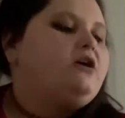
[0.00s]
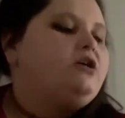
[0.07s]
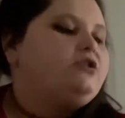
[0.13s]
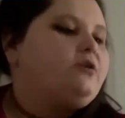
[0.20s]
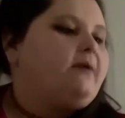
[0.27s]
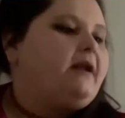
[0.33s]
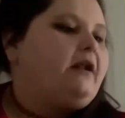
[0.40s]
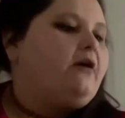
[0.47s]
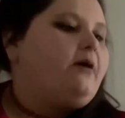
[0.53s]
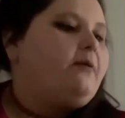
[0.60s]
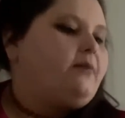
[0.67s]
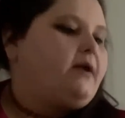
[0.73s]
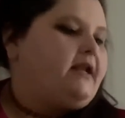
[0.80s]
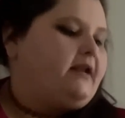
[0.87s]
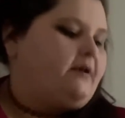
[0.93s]
So right now I'm
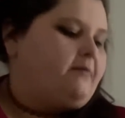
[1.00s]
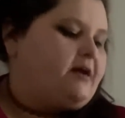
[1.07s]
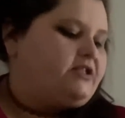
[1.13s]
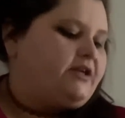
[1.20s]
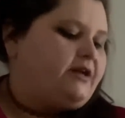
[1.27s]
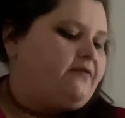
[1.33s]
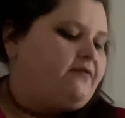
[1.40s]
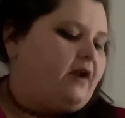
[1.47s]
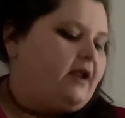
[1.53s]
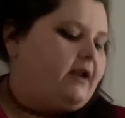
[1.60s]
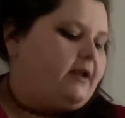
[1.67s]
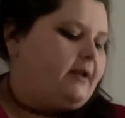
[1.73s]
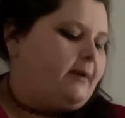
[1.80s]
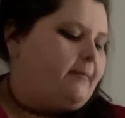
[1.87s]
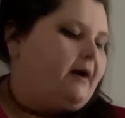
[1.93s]
reading Imaginary
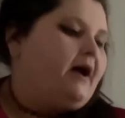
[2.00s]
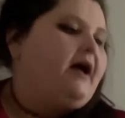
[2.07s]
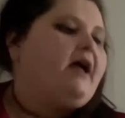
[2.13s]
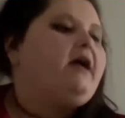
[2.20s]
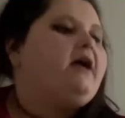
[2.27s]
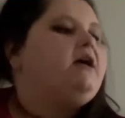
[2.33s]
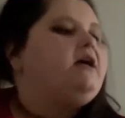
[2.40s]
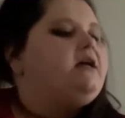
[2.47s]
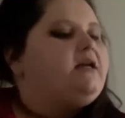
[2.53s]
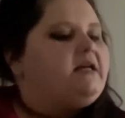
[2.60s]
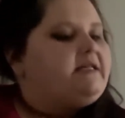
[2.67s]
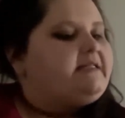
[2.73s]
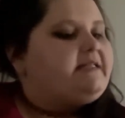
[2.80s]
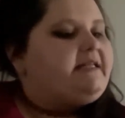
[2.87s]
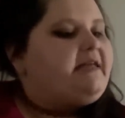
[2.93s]
Friend by
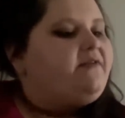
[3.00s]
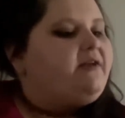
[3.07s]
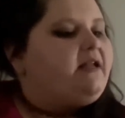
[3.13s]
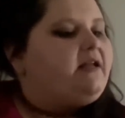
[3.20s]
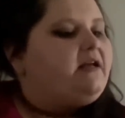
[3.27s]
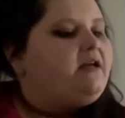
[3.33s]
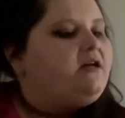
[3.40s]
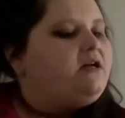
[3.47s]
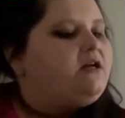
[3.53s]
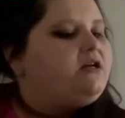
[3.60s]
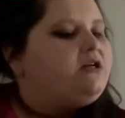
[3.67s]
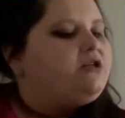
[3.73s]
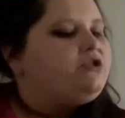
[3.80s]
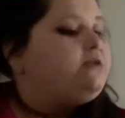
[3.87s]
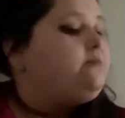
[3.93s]
Steven
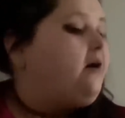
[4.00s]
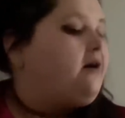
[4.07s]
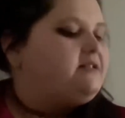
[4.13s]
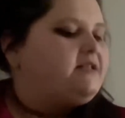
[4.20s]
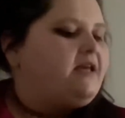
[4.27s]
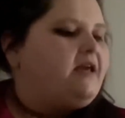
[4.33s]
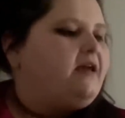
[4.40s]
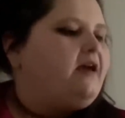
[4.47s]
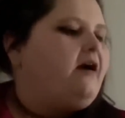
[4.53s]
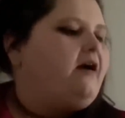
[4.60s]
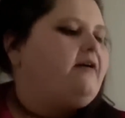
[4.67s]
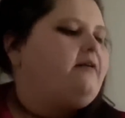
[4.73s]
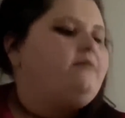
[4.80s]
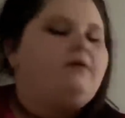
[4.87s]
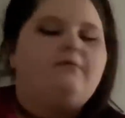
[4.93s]
Chbosky.
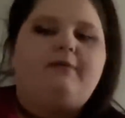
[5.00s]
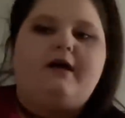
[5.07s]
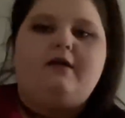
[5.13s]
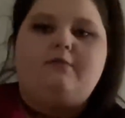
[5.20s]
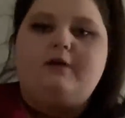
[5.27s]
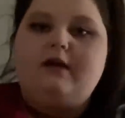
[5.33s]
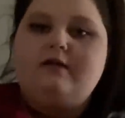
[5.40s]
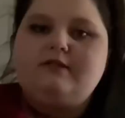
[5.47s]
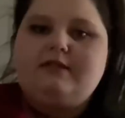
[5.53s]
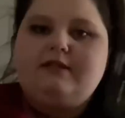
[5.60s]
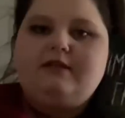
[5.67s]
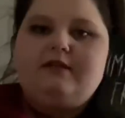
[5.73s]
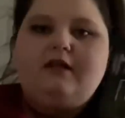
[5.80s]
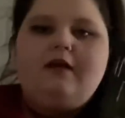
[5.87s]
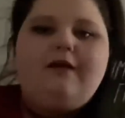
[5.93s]
I'm bad at
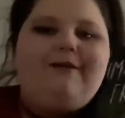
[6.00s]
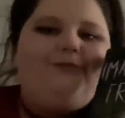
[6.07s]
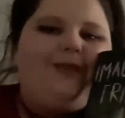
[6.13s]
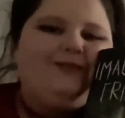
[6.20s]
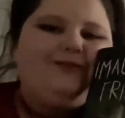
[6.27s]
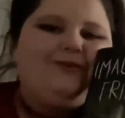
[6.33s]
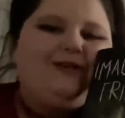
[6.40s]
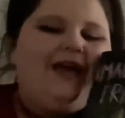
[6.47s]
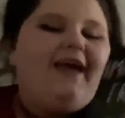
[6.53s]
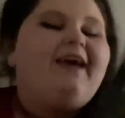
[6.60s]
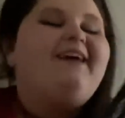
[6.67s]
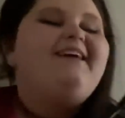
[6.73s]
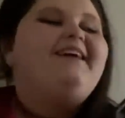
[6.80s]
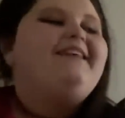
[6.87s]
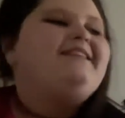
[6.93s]
pronouncing, but that's
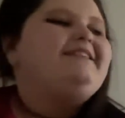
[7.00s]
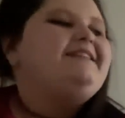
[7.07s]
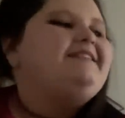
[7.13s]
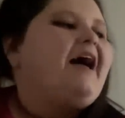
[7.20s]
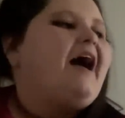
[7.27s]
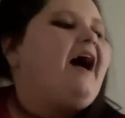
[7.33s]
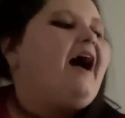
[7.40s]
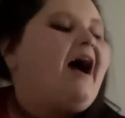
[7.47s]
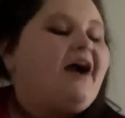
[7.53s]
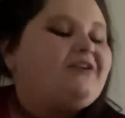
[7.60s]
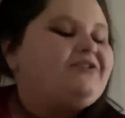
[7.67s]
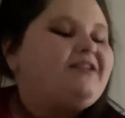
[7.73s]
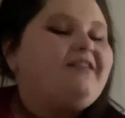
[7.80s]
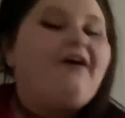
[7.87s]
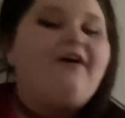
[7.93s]
okay. This is
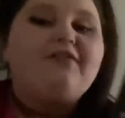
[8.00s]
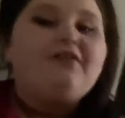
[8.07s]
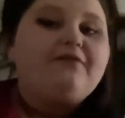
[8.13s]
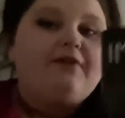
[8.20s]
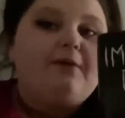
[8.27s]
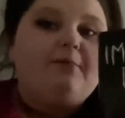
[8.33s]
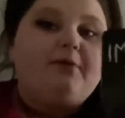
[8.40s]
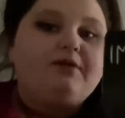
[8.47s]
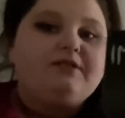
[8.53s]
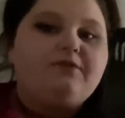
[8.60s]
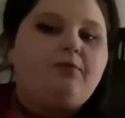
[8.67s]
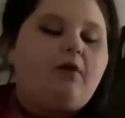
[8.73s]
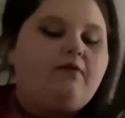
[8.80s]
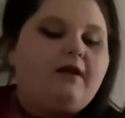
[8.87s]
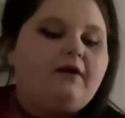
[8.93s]
actually the author from Perks of a
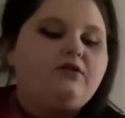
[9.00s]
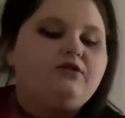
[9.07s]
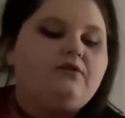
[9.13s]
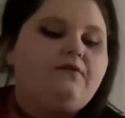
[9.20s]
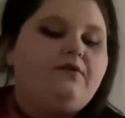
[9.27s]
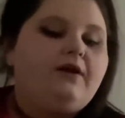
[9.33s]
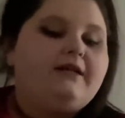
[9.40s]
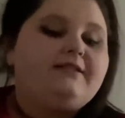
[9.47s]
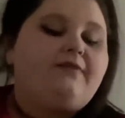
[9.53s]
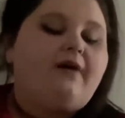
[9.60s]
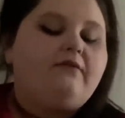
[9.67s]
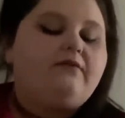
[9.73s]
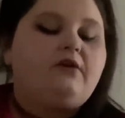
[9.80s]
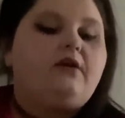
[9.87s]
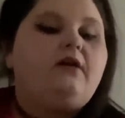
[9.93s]
Wallflower. So if you guys have
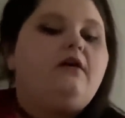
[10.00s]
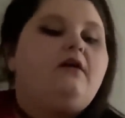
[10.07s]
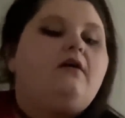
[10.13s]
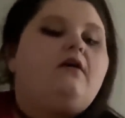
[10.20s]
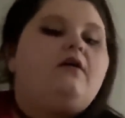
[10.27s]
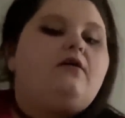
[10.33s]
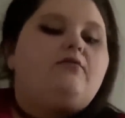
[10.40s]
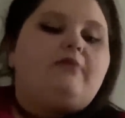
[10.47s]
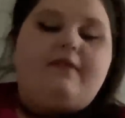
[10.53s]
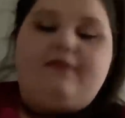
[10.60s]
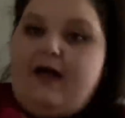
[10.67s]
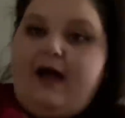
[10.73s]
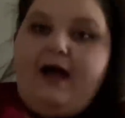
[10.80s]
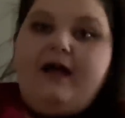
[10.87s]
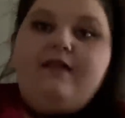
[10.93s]
ever read
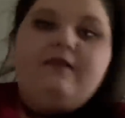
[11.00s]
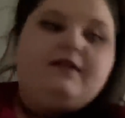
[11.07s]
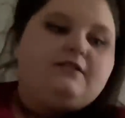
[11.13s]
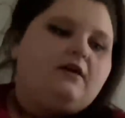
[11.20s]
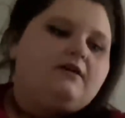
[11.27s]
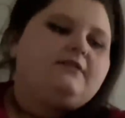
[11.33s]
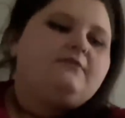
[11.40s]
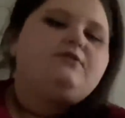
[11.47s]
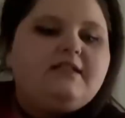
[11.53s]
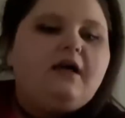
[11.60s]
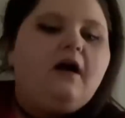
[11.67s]
that, that's awesome.